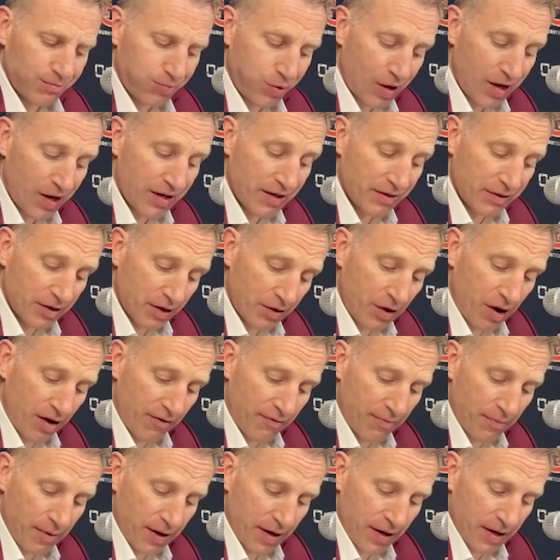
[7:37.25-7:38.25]
played
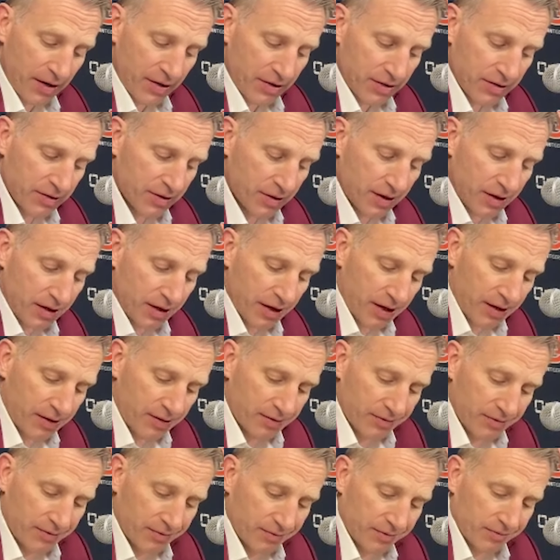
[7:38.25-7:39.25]
enough minutes that
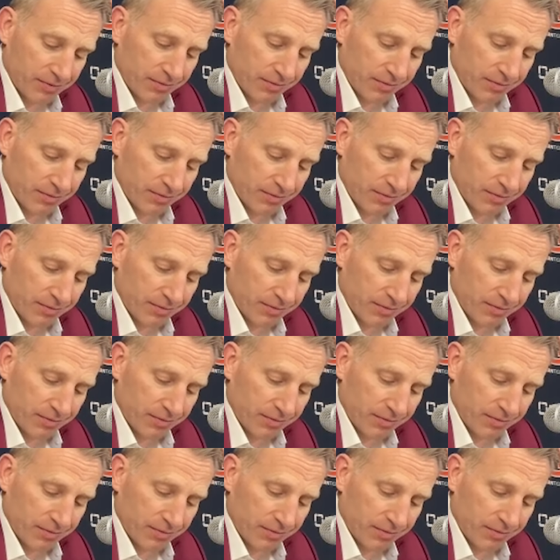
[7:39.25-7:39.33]
had,